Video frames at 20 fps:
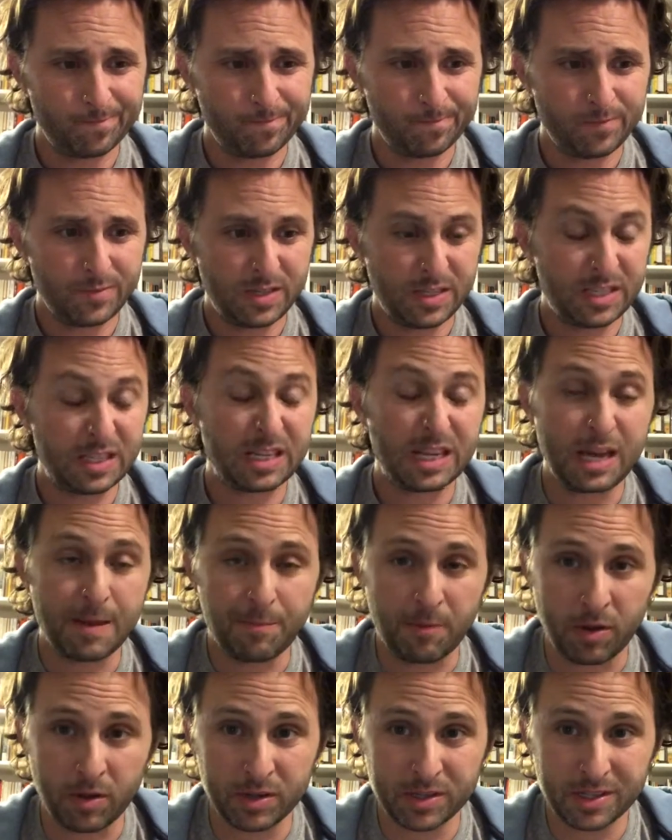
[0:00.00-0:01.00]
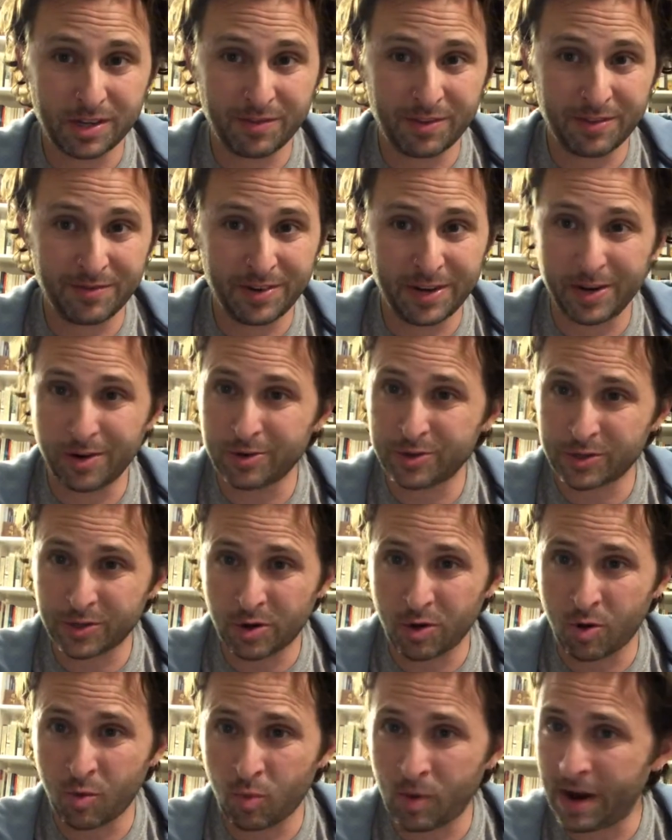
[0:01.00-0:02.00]
skip all this stuff in the video or just go
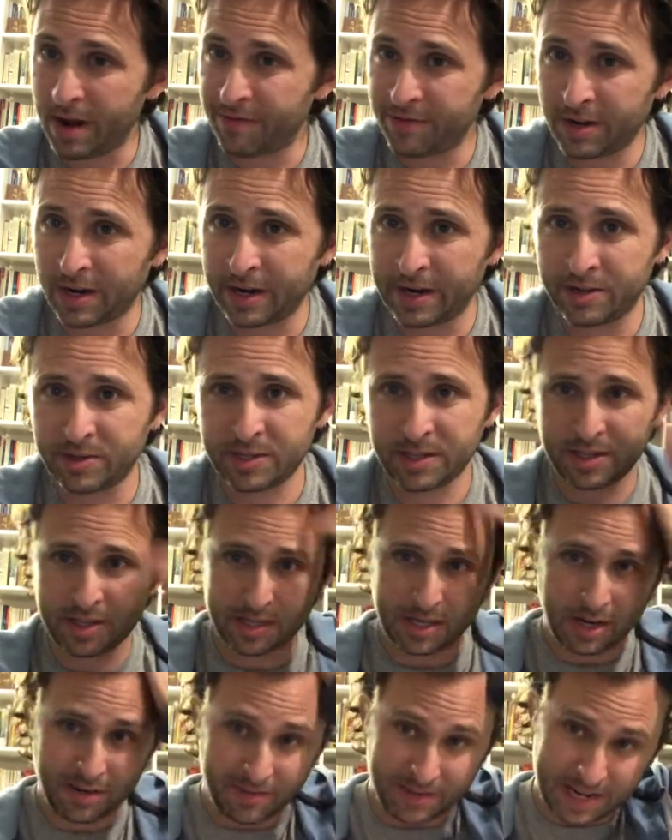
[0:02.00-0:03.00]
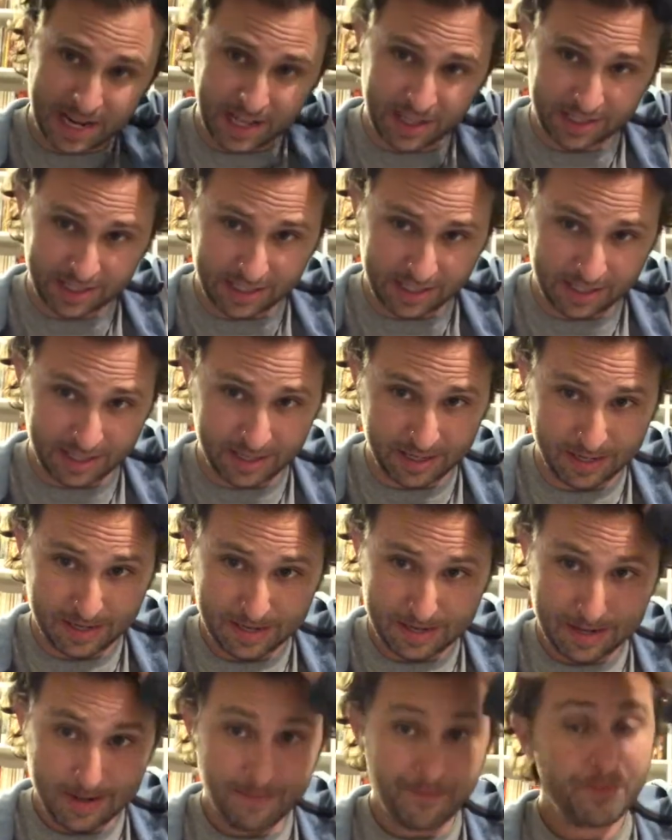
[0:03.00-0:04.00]
away if you're not interested in this kind of analysis.
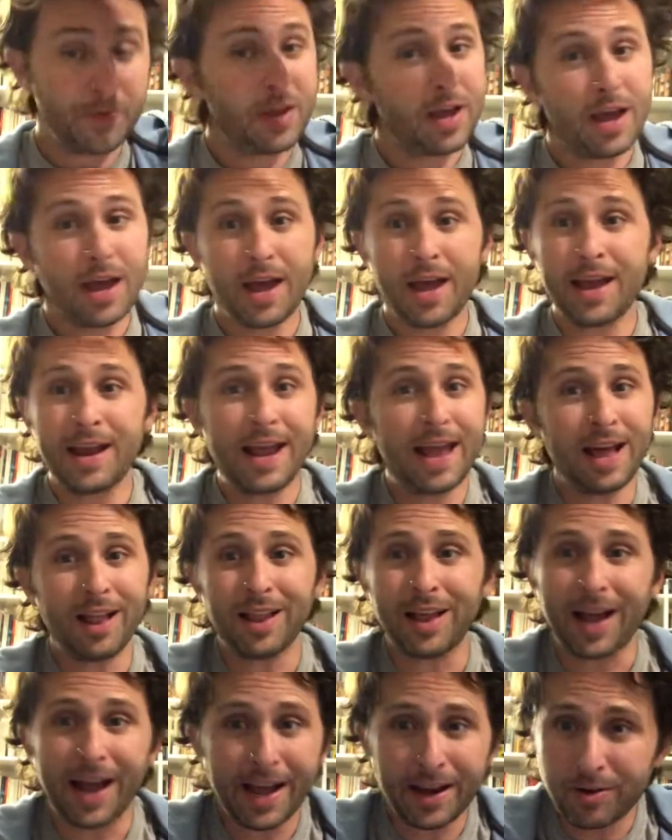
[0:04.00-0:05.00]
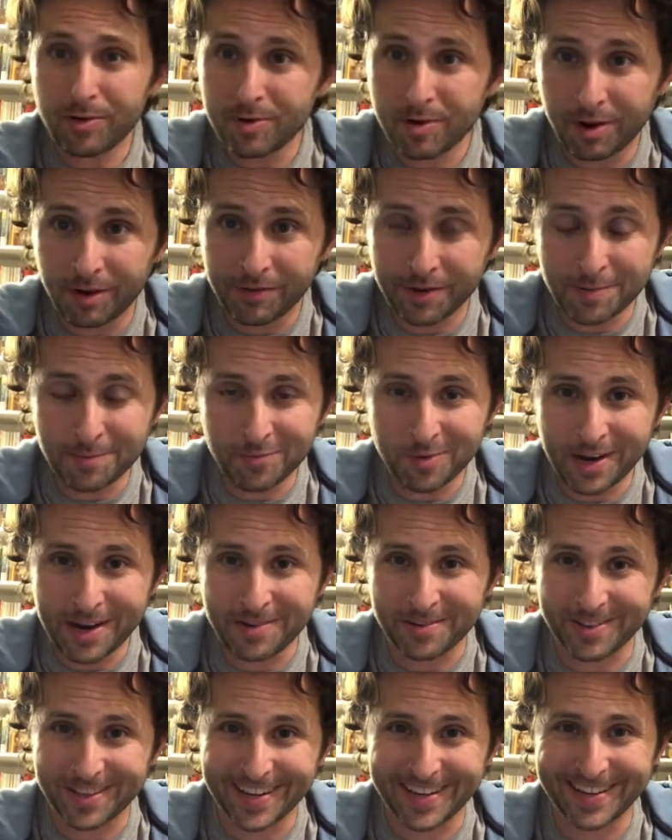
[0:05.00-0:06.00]
And hell, I don't know if I'm right
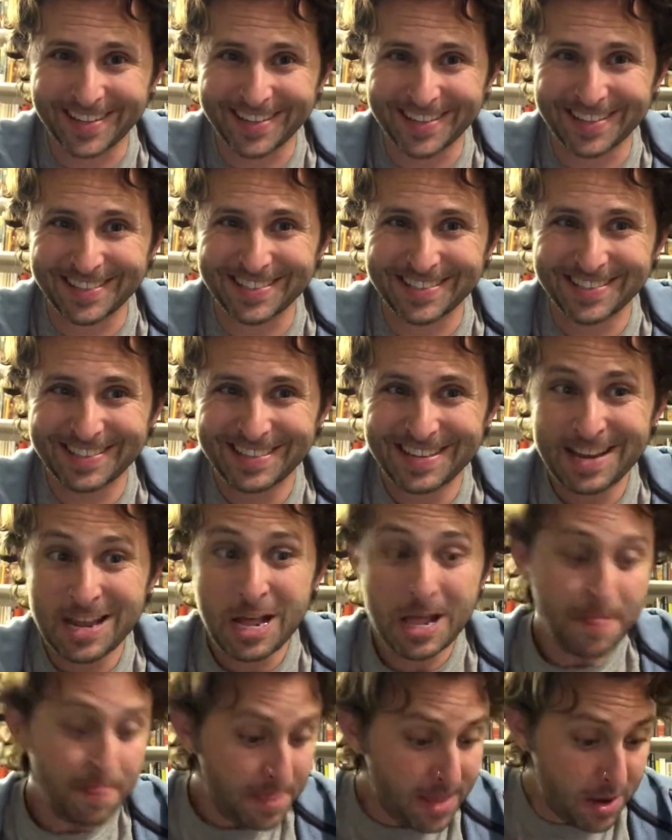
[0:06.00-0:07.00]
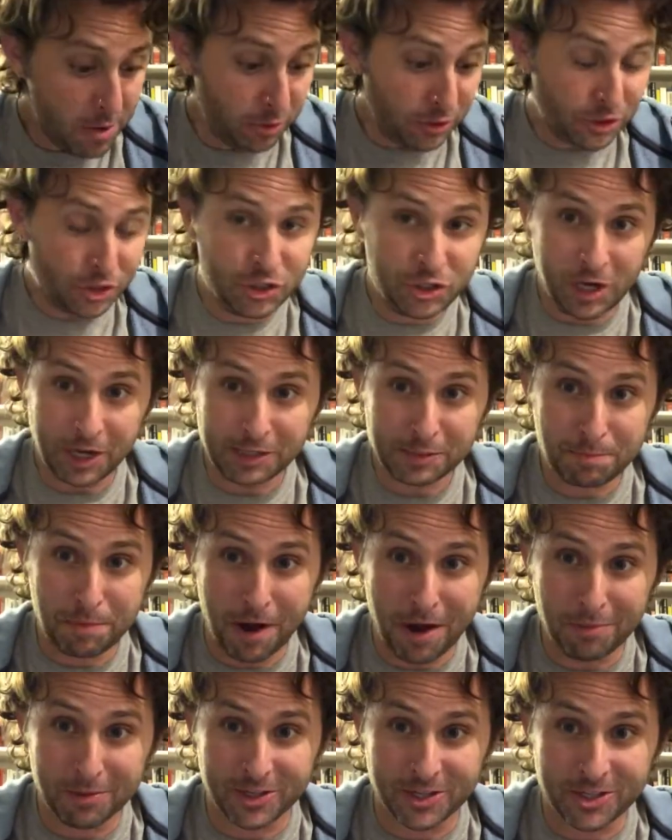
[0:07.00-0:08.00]
with any of this. It was just
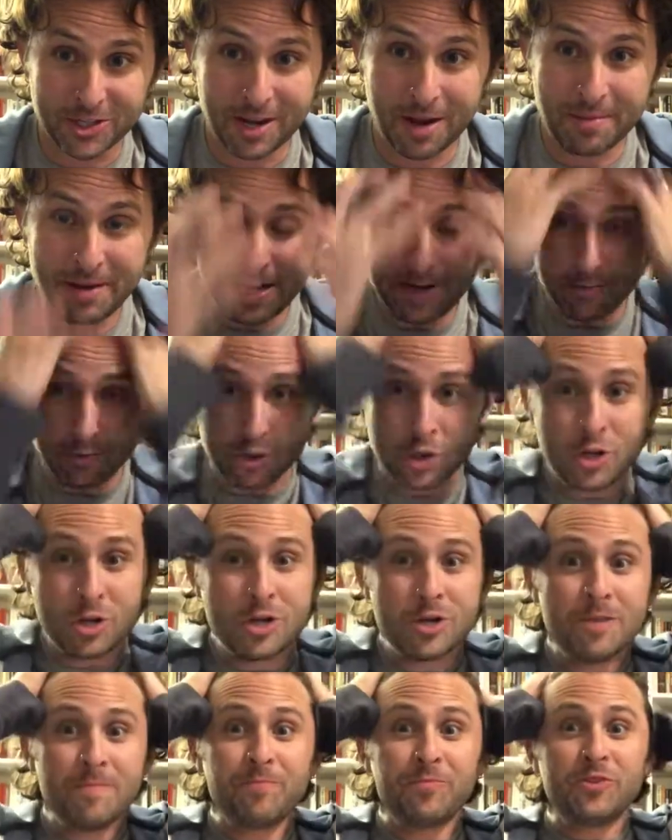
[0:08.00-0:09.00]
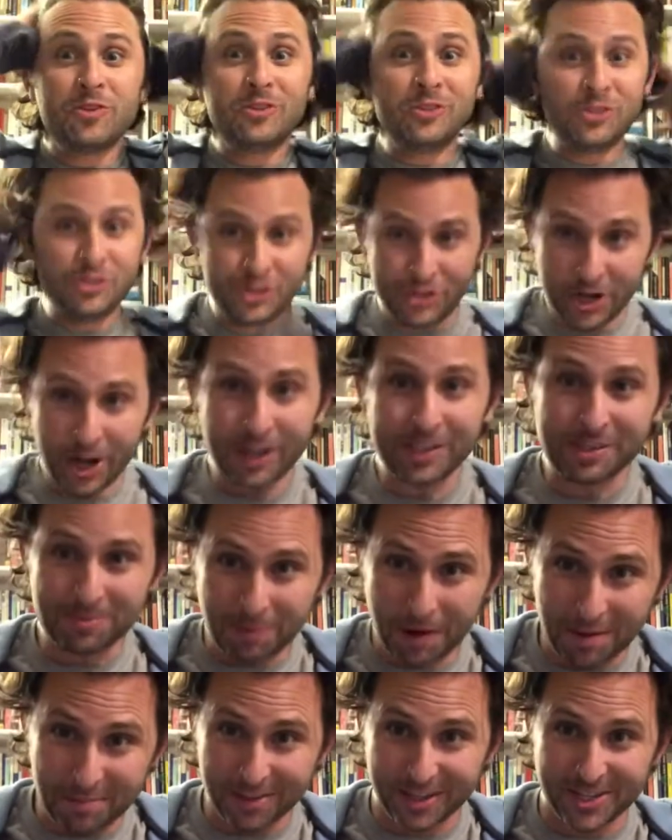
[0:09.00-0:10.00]
published. I mean, it was just
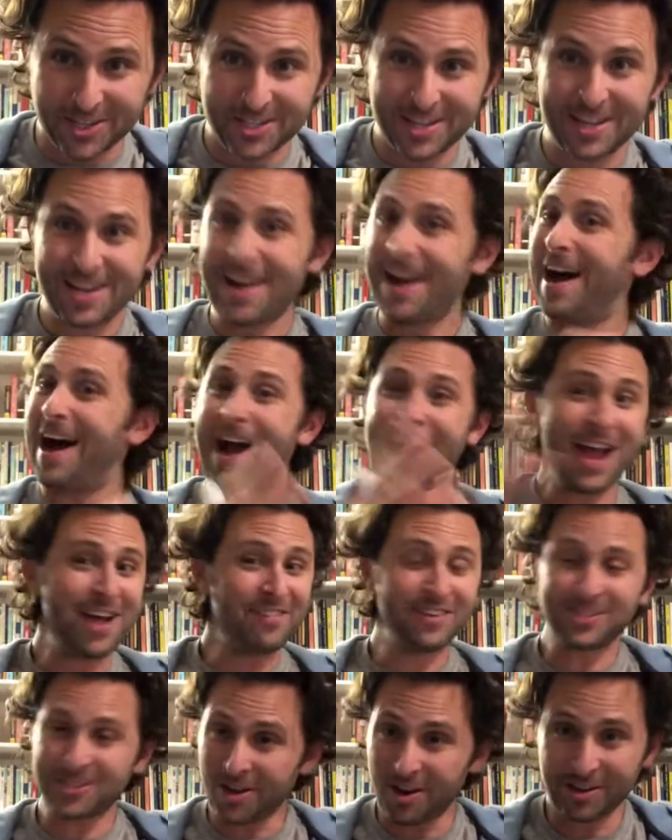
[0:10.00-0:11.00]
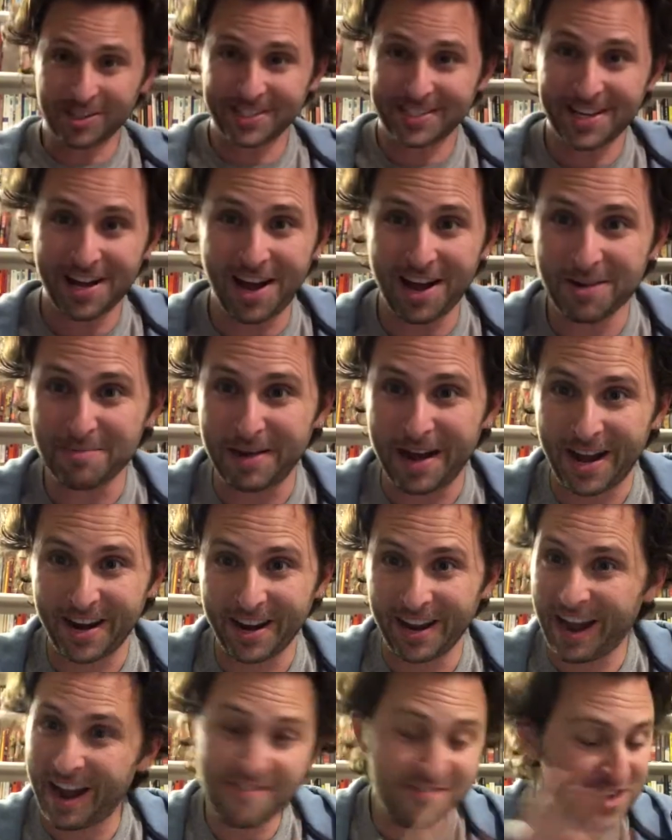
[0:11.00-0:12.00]
published. I haven't talked to Tod about it.
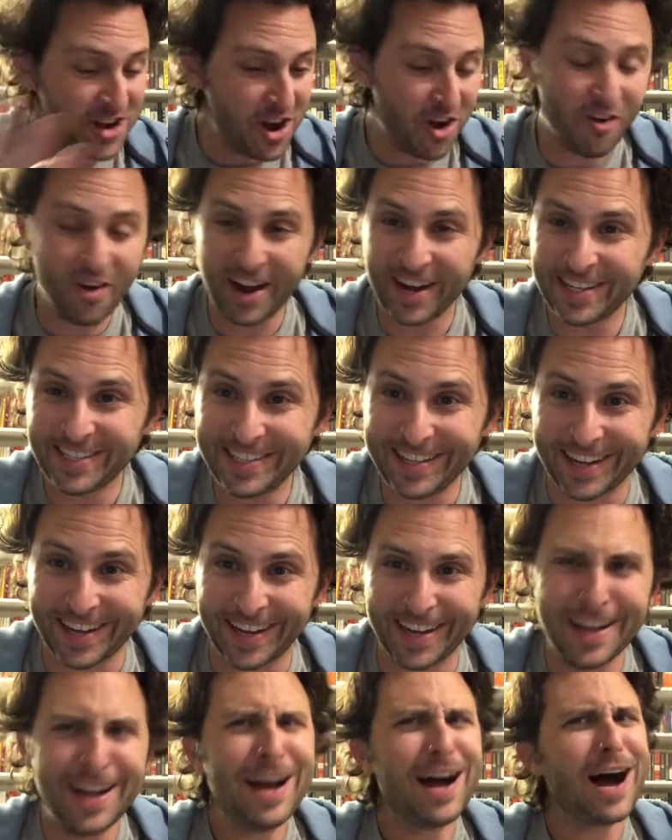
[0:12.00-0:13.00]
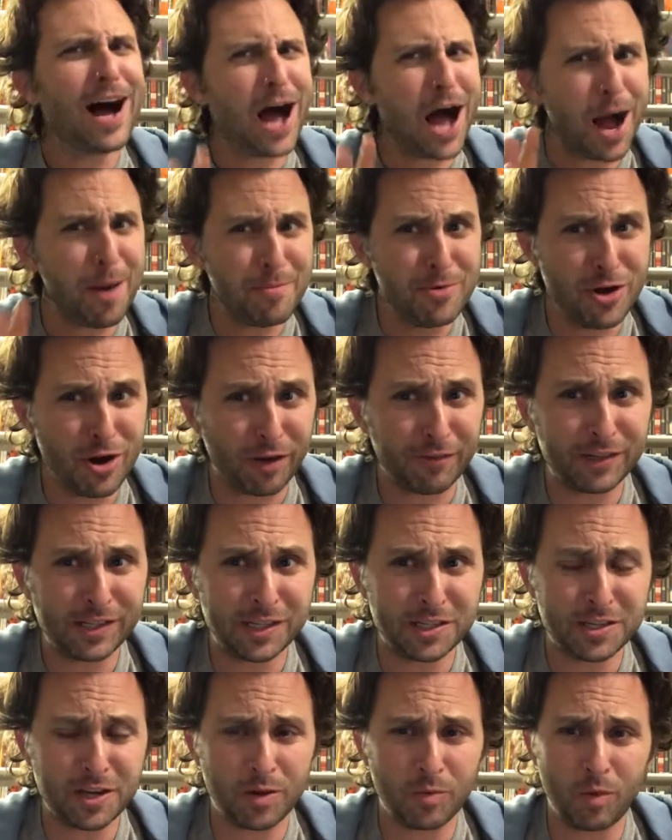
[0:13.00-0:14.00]
I have no idea. I'm nervous
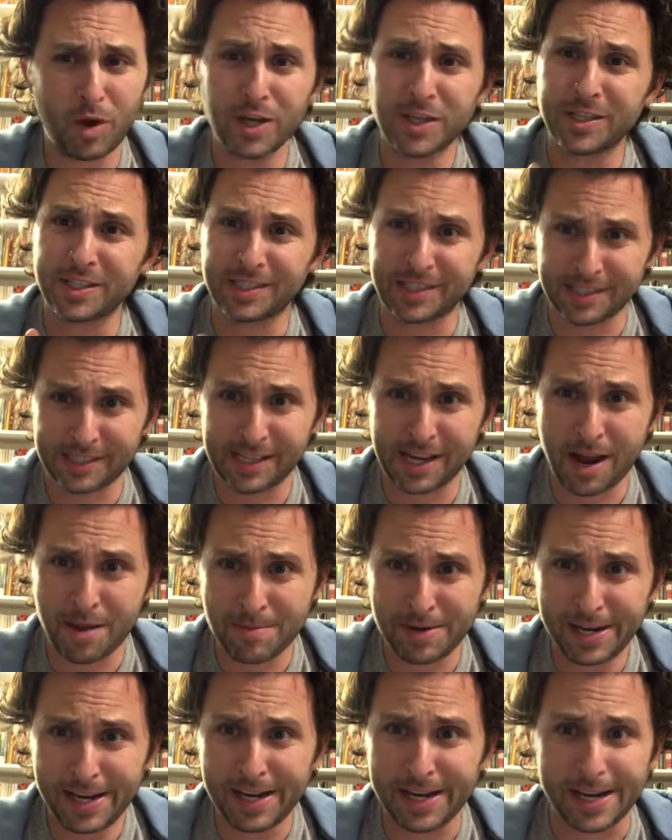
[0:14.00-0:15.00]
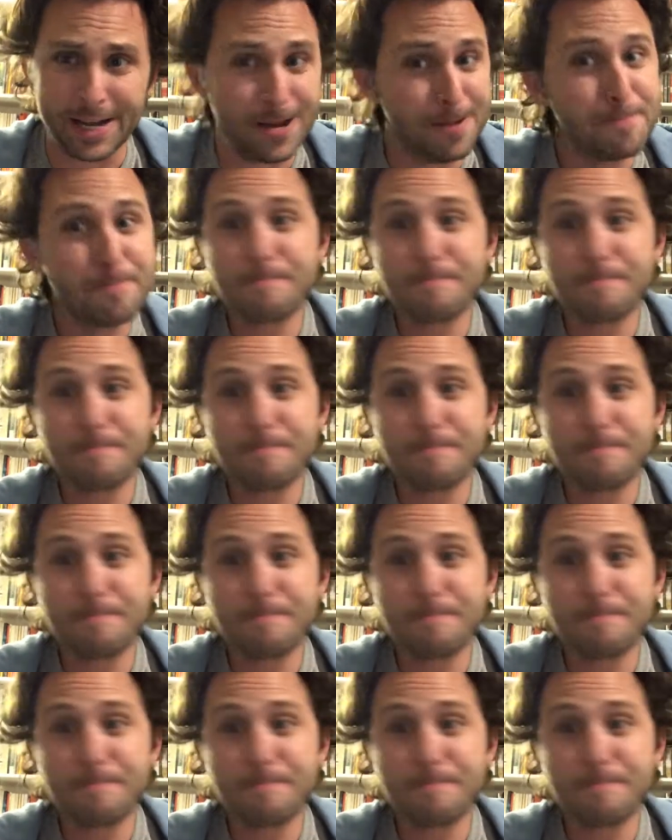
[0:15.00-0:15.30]
he's going to watch this and say I'm an idiot.